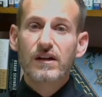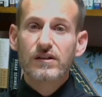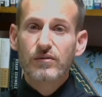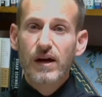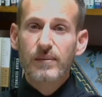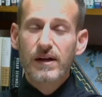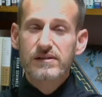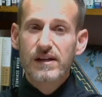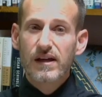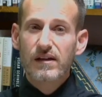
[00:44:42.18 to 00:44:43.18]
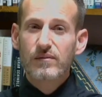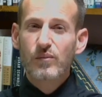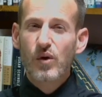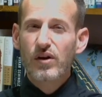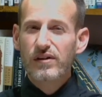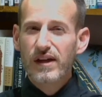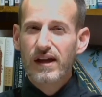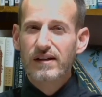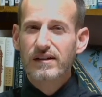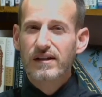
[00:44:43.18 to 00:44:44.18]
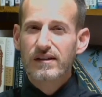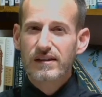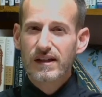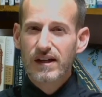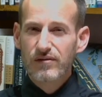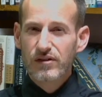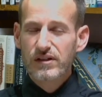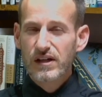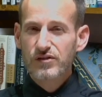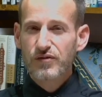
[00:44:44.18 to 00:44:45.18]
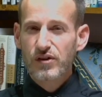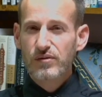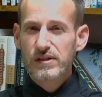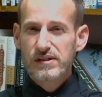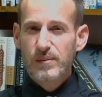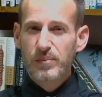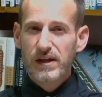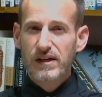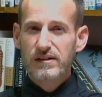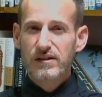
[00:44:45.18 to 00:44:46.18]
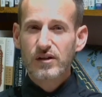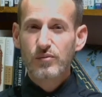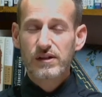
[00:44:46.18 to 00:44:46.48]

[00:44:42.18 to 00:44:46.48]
The rabbis say more than the giver does for the recipient